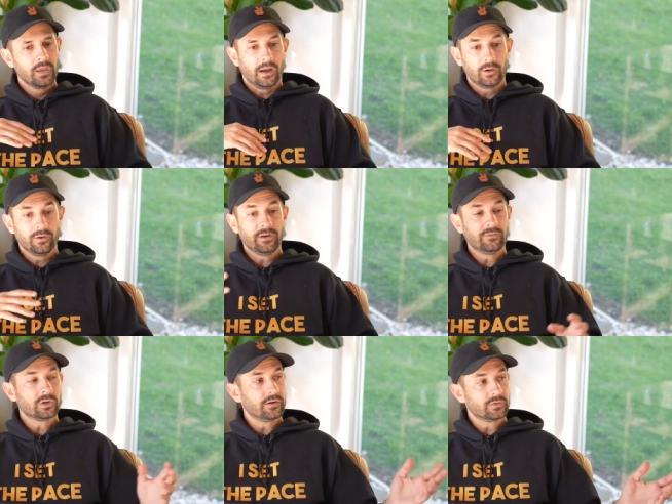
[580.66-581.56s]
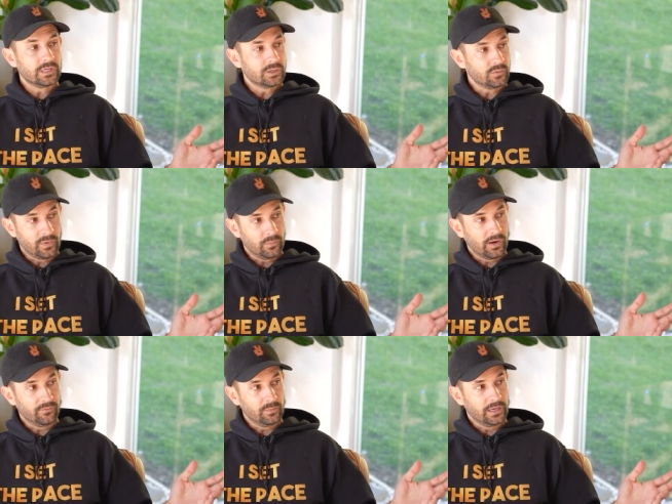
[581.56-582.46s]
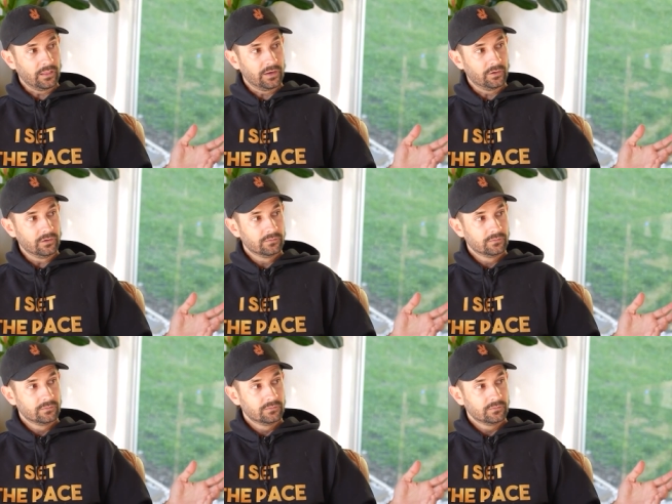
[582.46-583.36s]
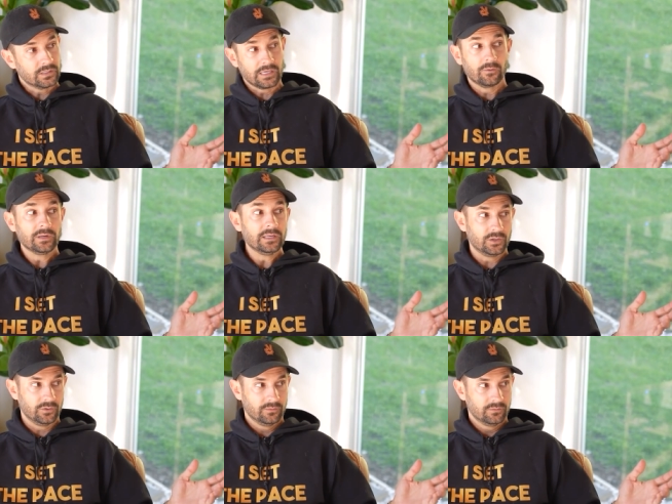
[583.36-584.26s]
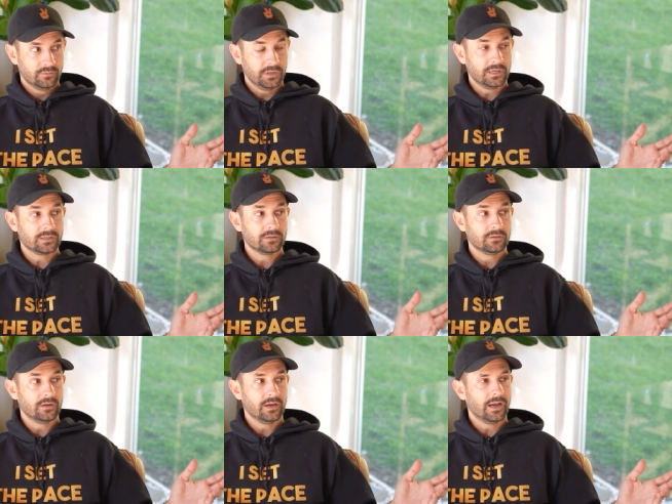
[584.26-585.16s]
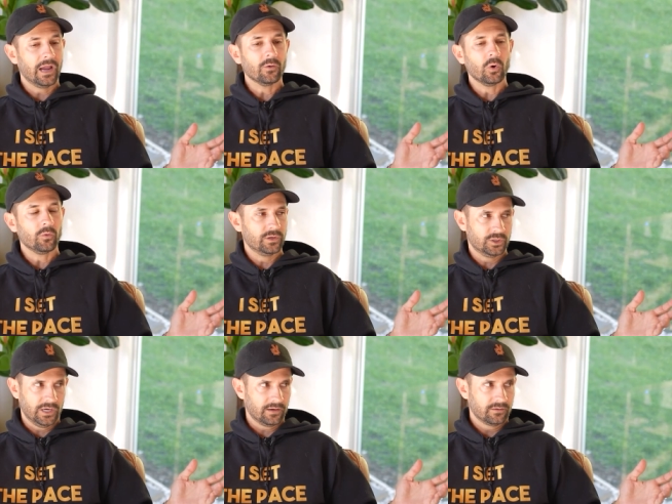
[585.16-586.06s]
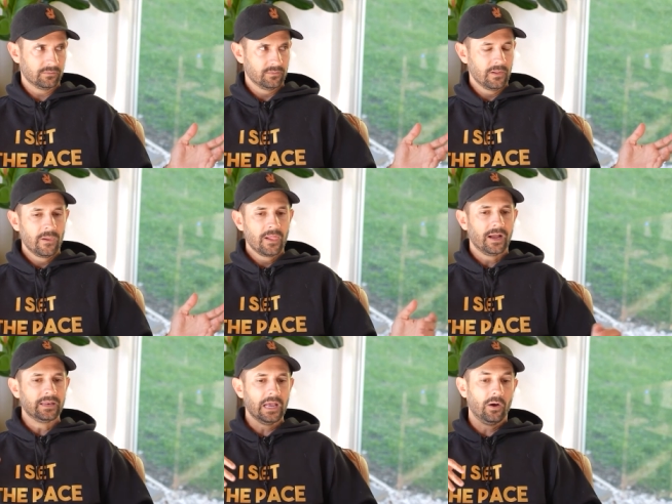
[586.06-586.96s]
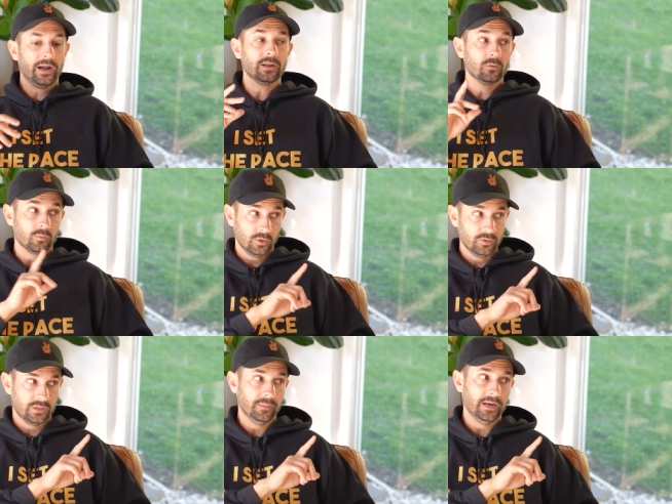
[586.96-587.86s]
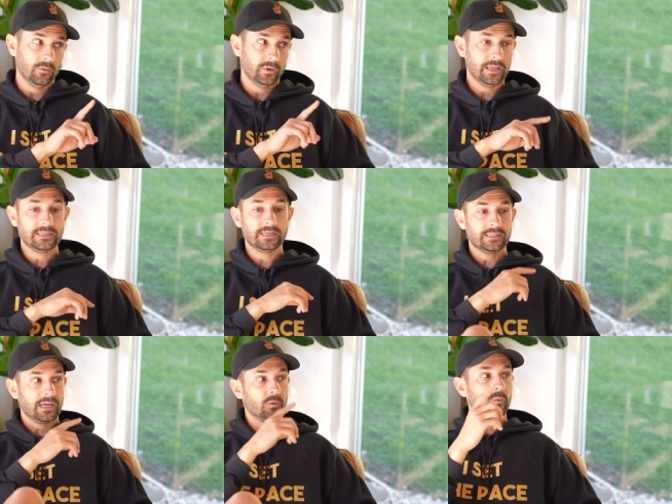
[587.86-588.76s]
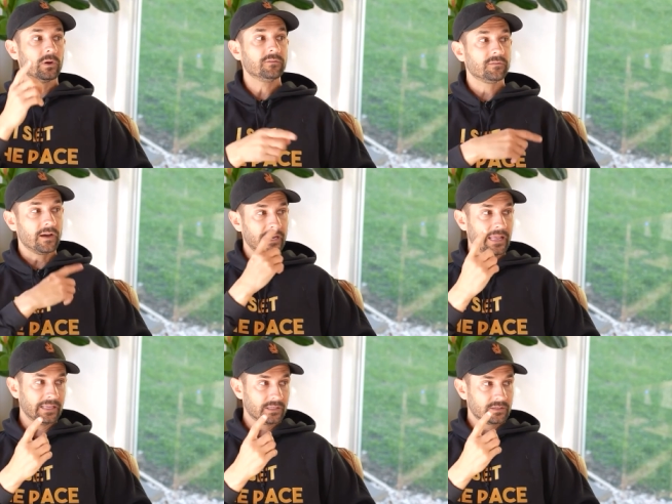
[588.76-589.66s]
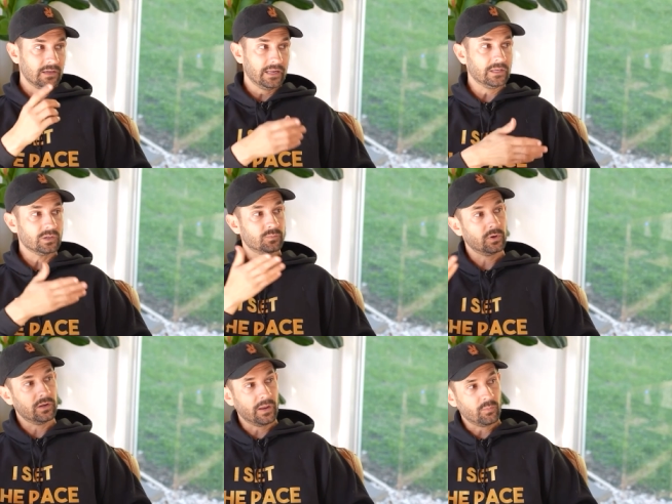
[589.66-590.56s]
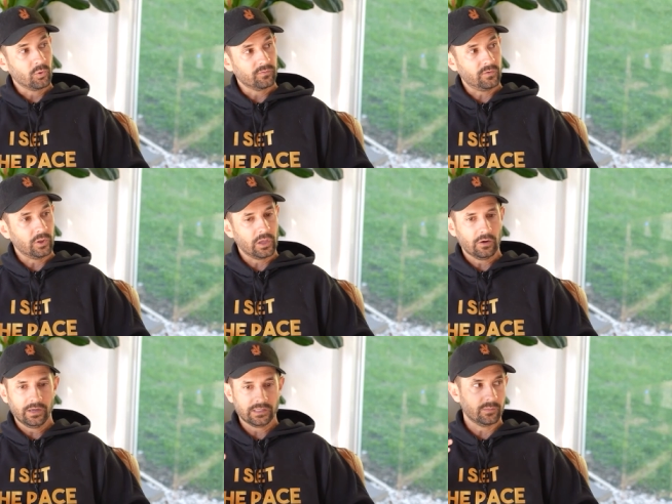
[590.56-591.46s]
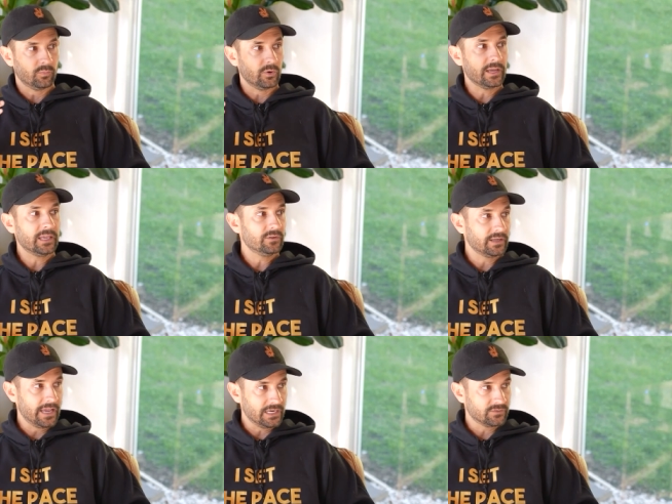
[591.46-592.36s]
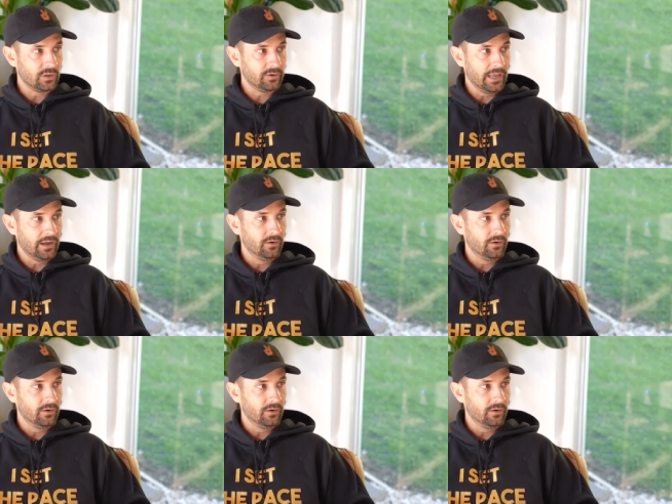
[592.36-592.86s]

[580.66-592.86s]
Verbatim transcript: I don't even have a conversation with my private money lender because I don't need to. You just wrote the check. I wrote the check. Yeah. Now, I didn't lose the money. What I did is I refinanced and I just put in my portfolio. It's a break even cash flow yeah.